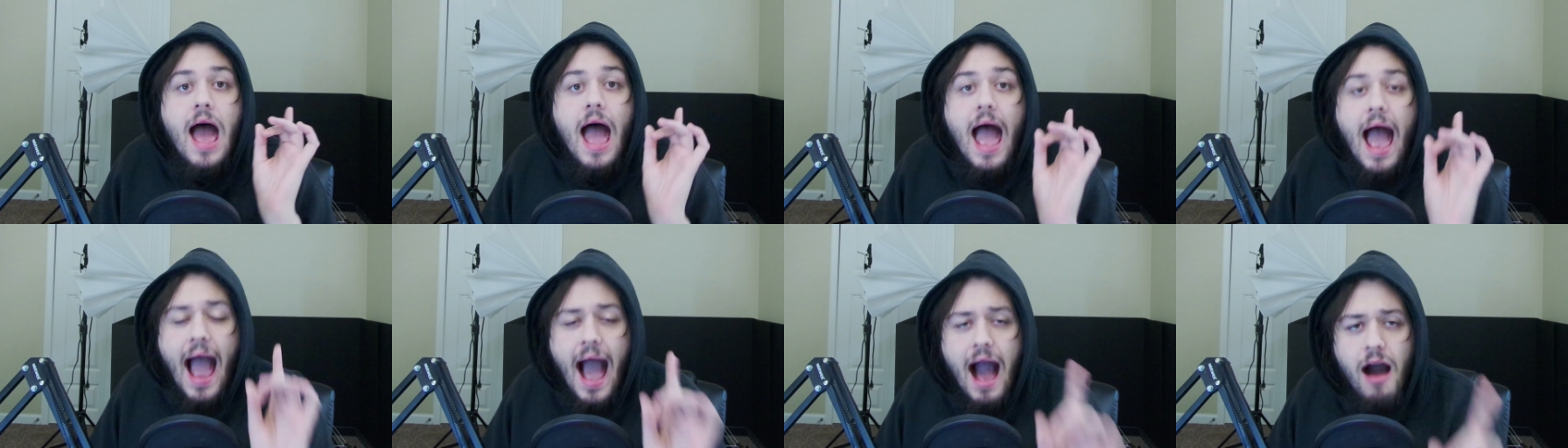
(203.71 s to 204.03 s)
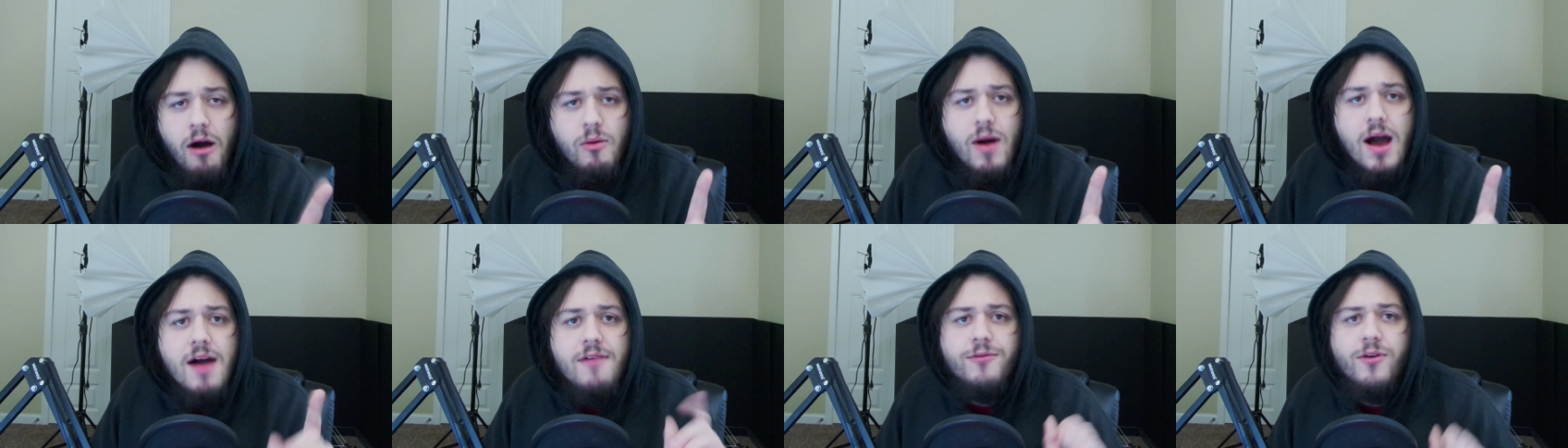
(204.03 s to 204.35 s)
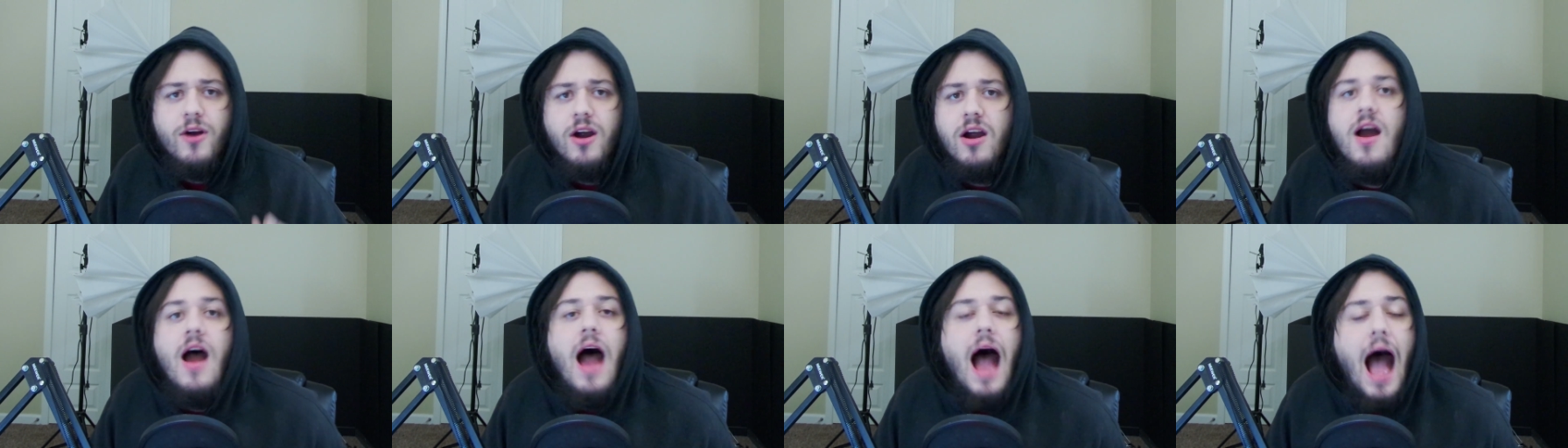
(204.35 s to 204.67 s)

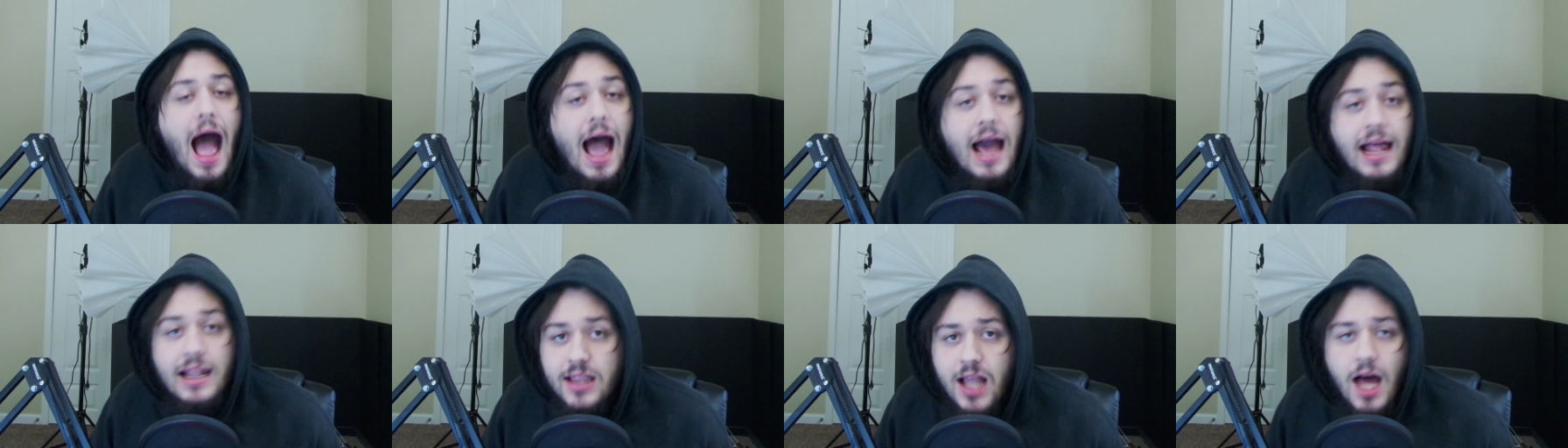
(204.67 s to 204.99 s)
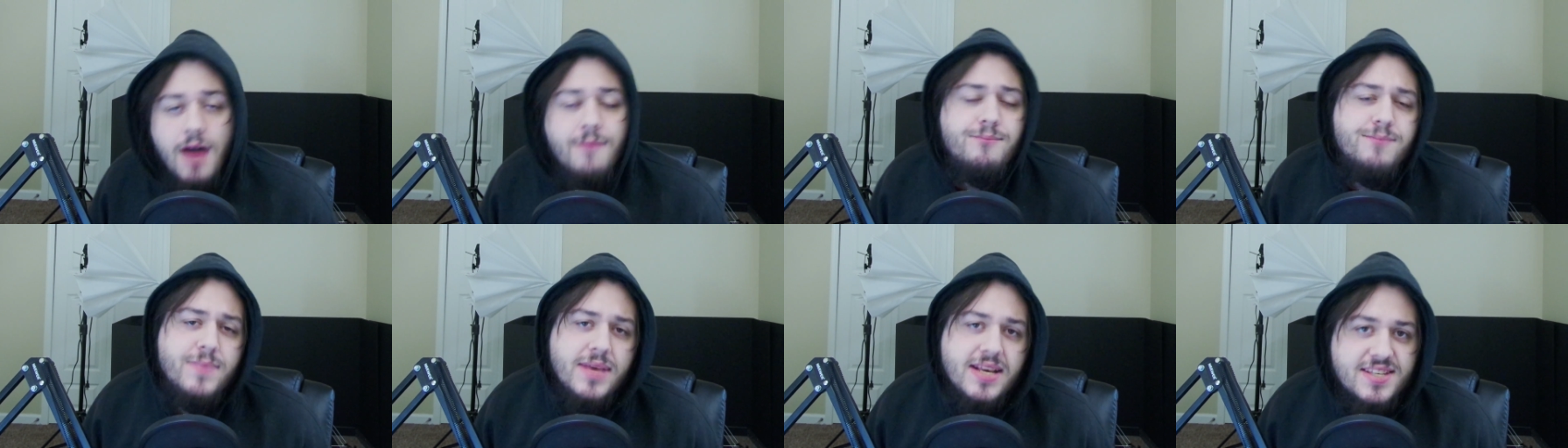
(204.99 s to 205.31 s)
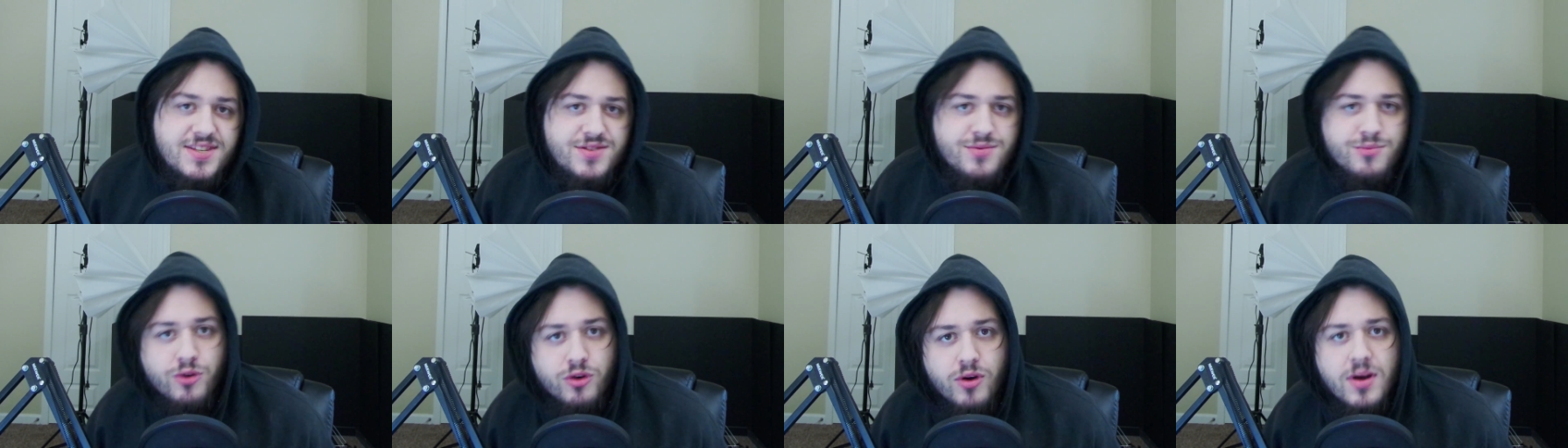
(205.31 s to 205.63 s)
However, I love me
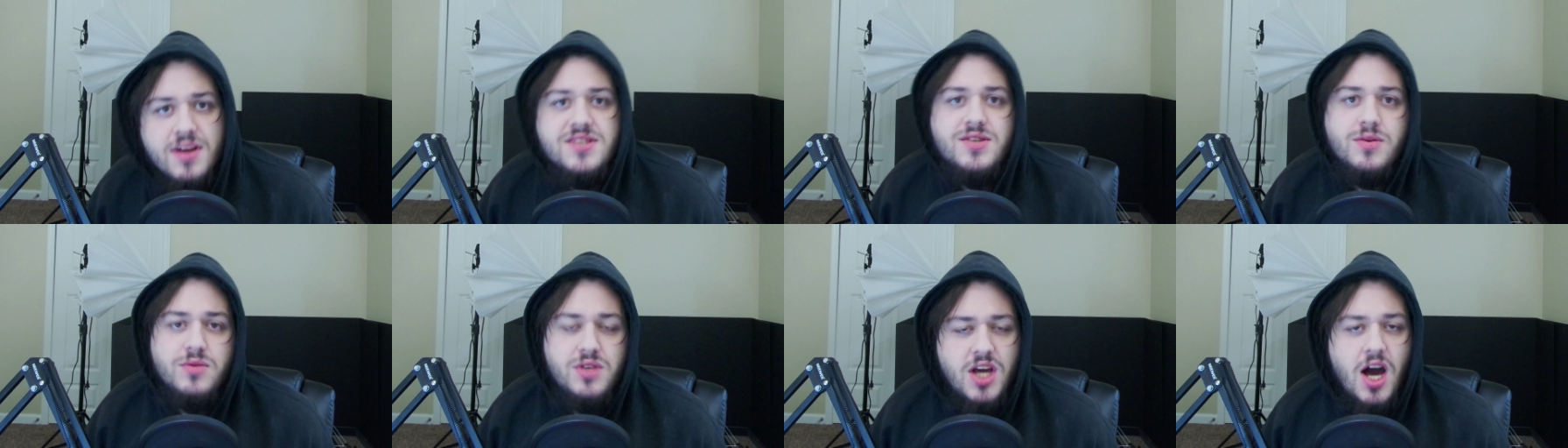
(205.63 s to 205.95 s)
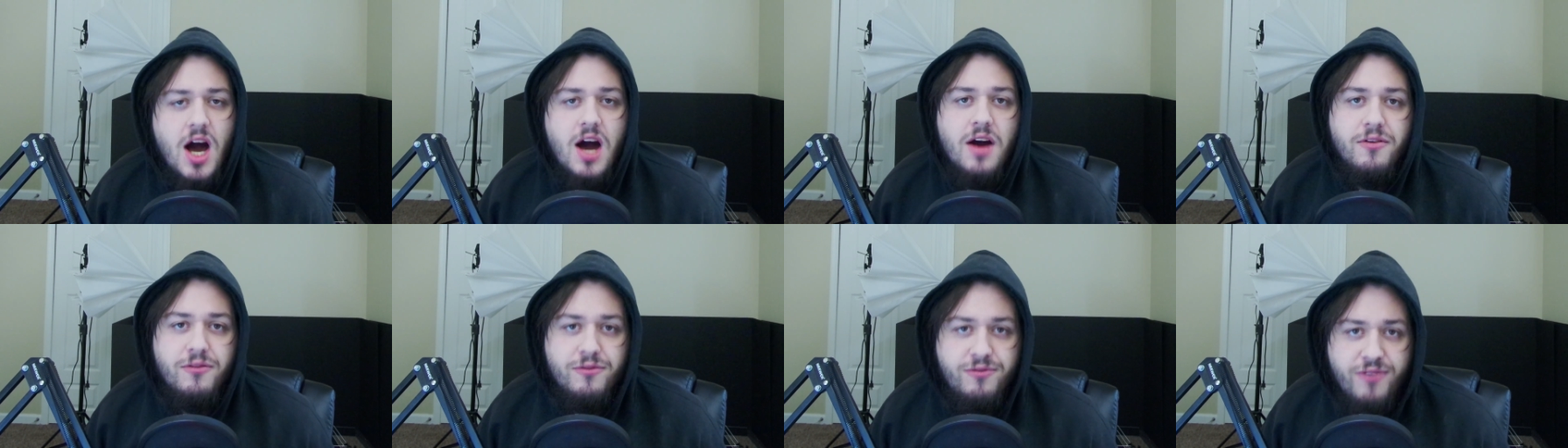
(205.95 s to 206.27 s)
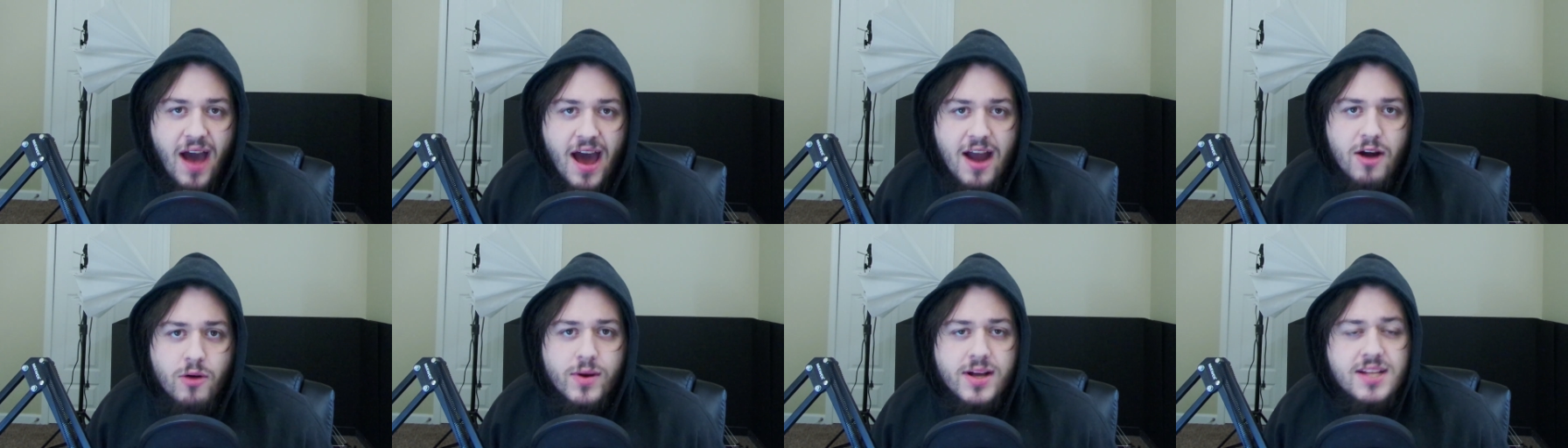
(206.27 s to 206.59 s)
some Grizzled Young
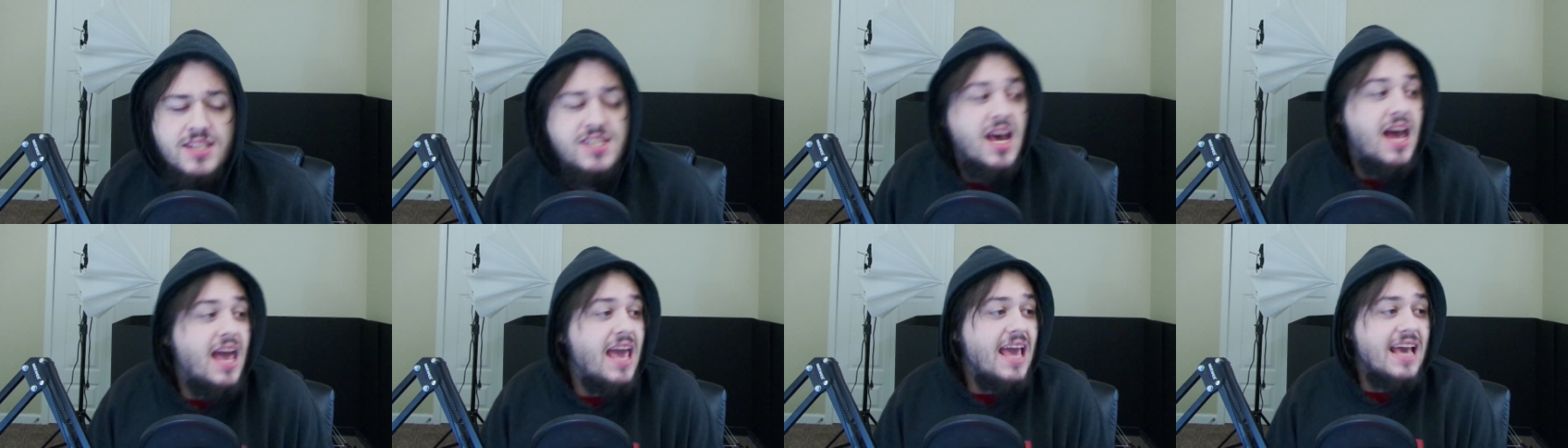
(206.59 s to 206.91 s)
Veterans.